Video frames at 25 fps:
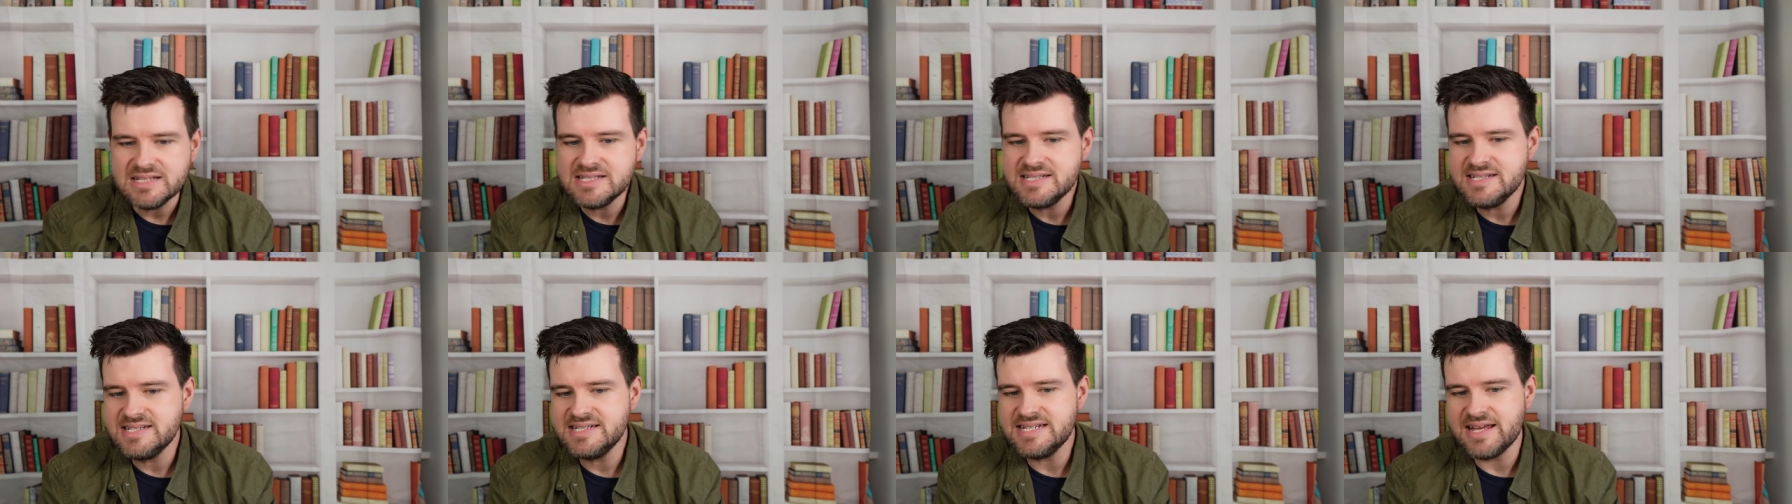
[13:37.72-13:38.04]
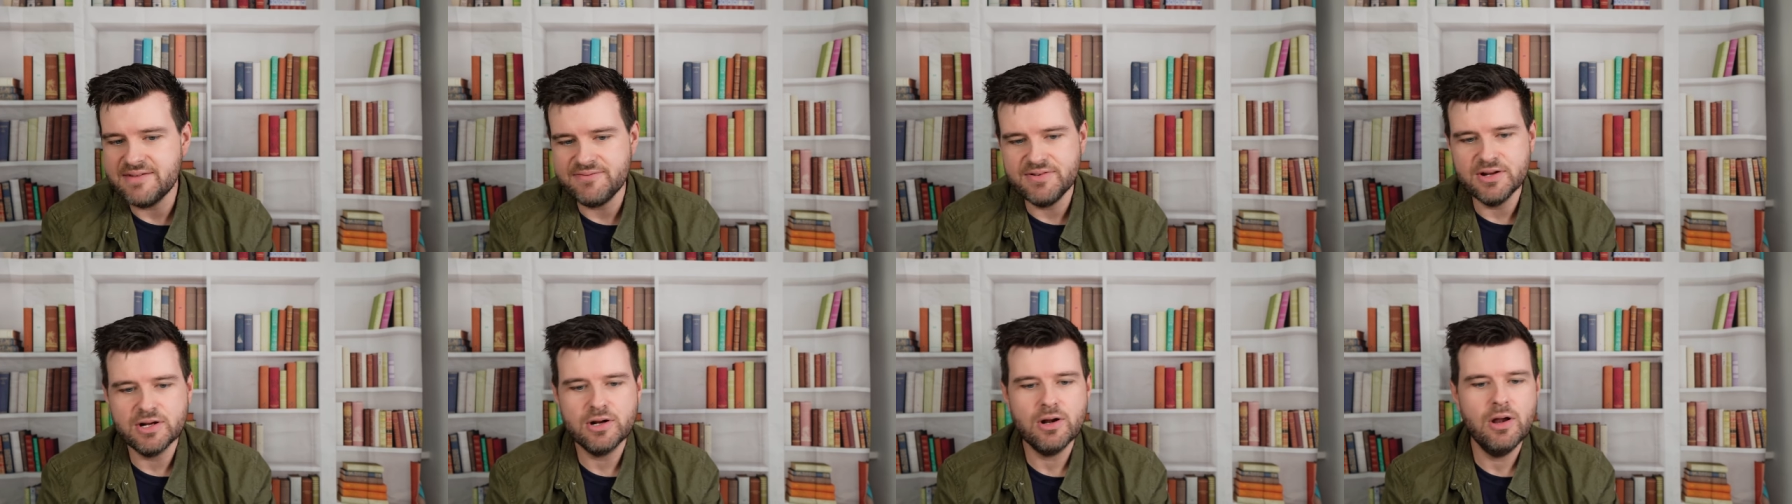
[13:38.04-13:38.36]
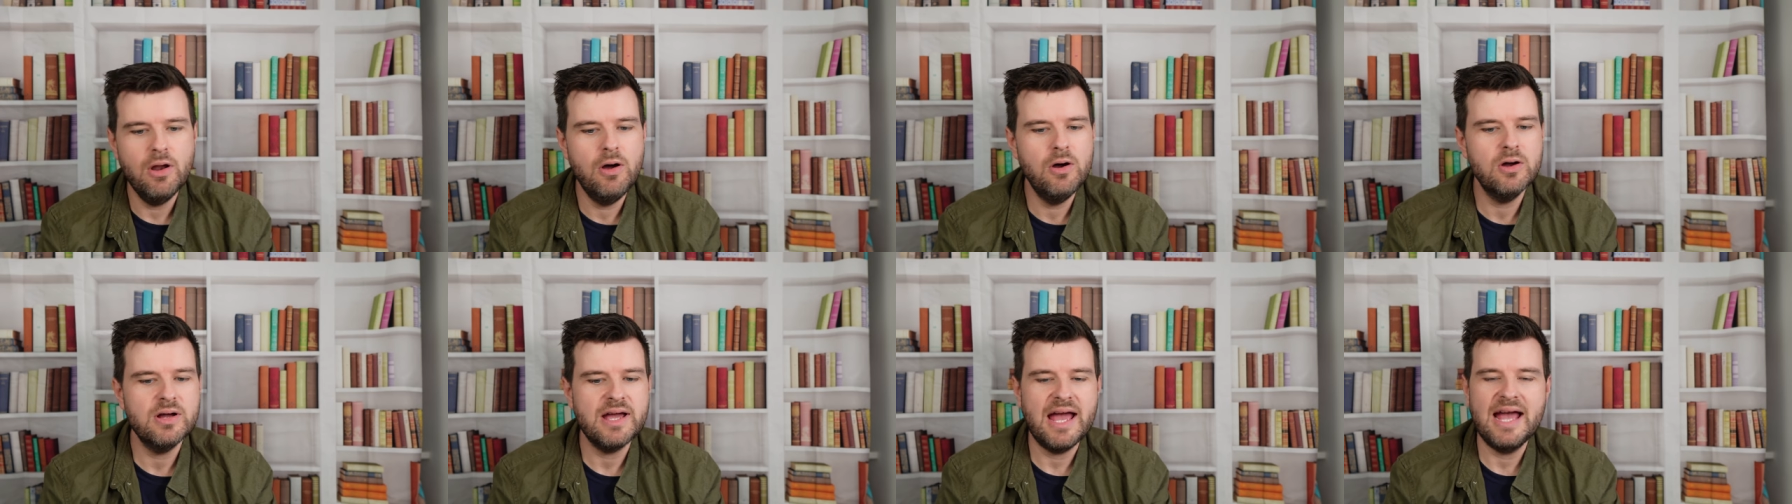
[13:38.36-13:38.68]
7
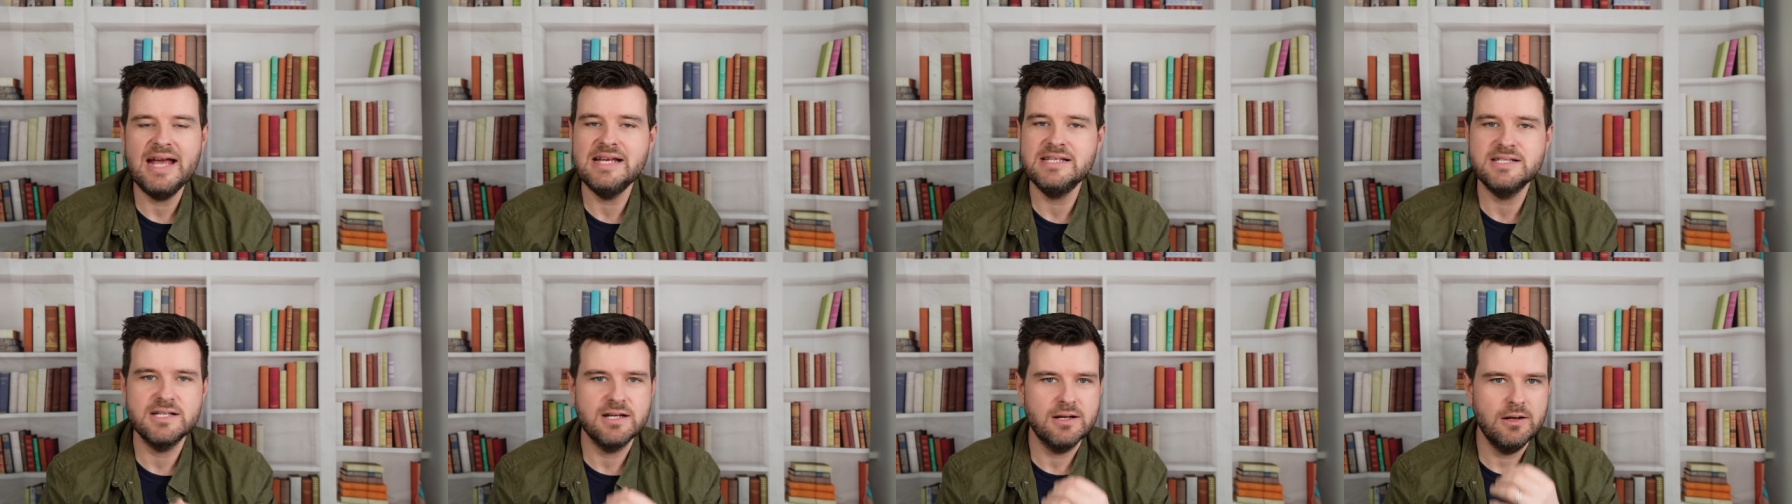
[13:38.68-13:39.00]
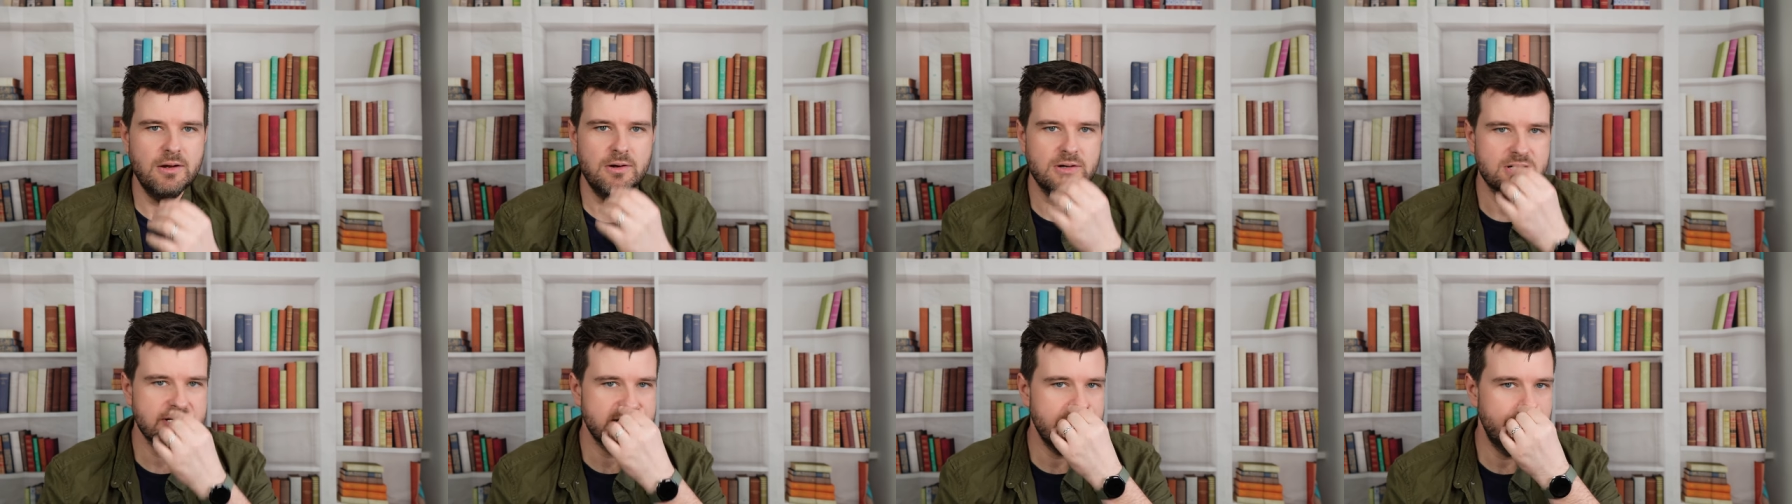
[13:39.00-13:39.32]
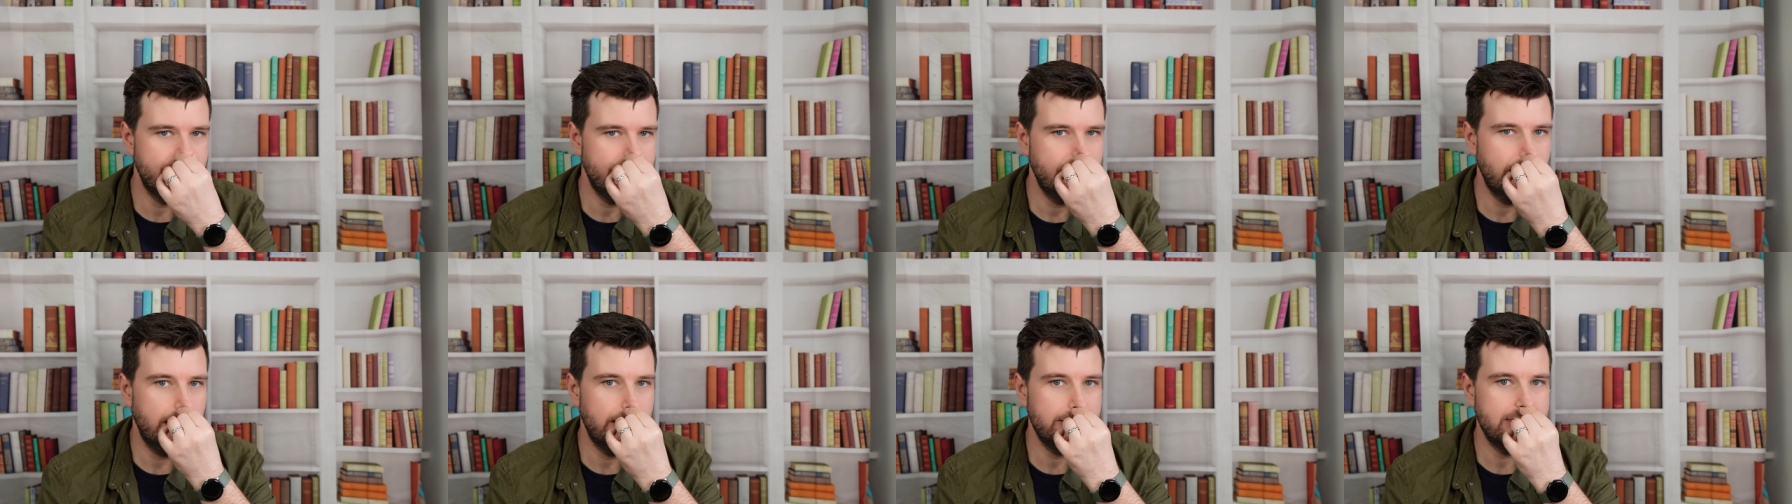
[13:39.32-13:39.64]
o'clock, 8 o'clock,
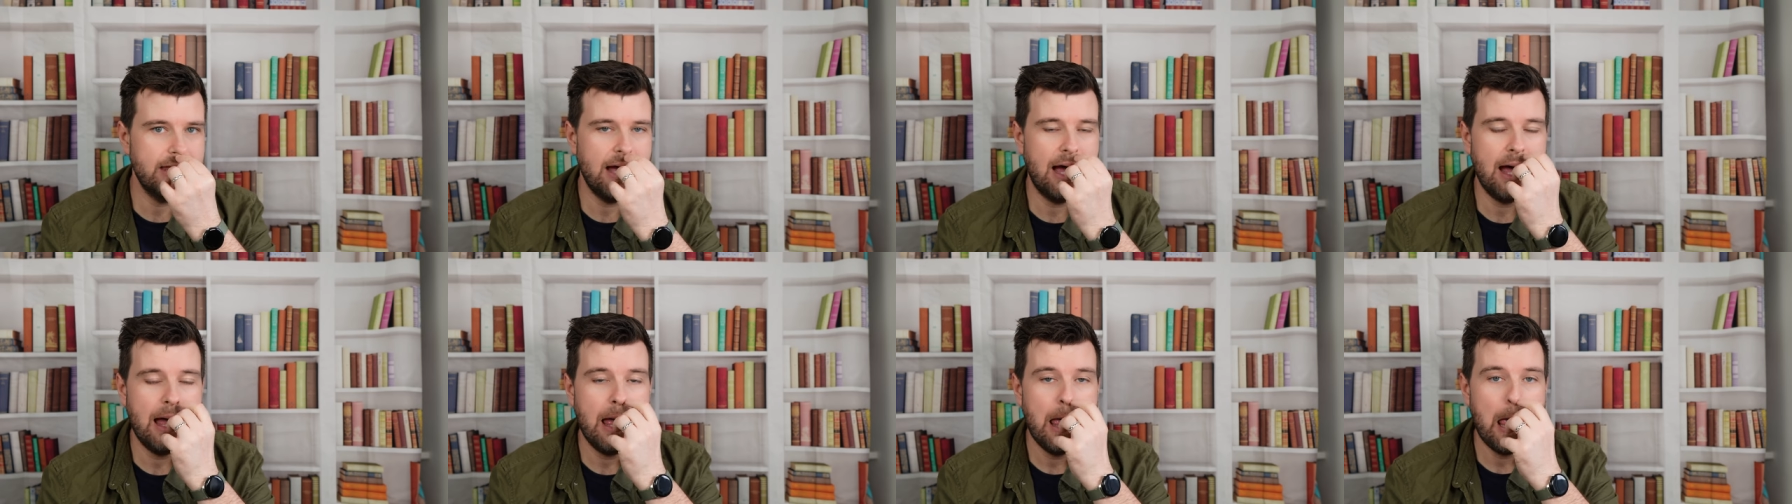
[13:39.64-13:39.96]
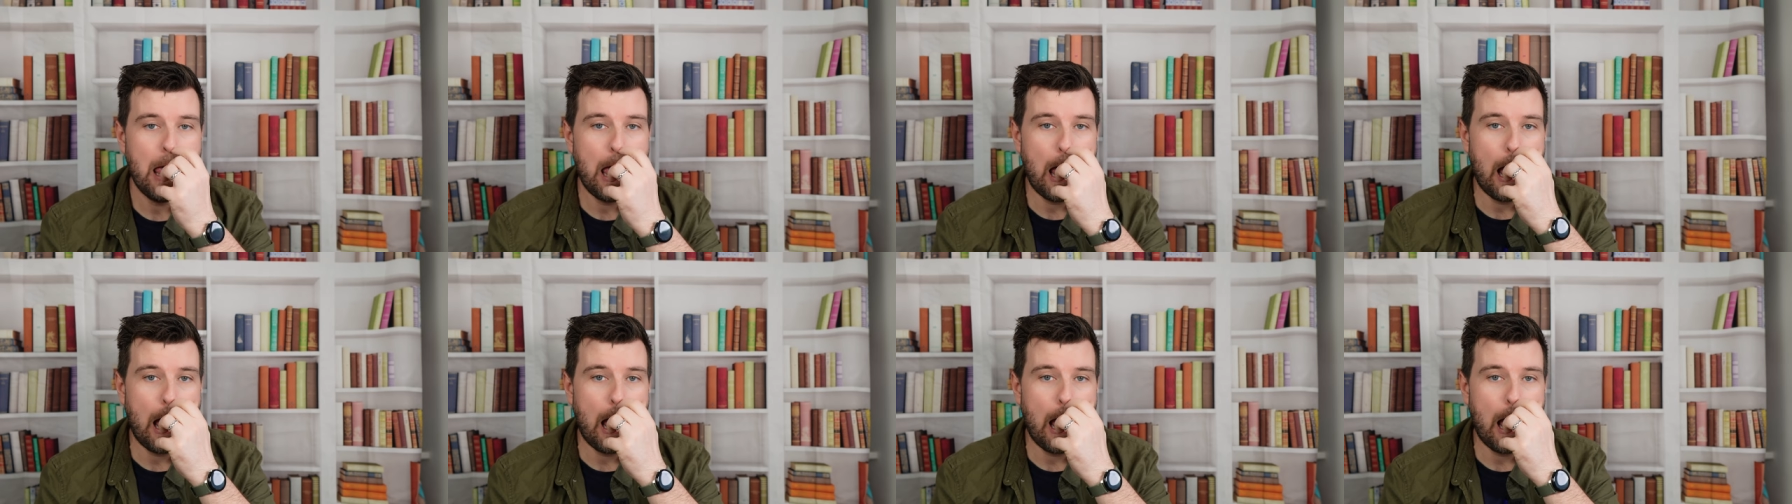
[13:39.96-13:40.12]
something like that,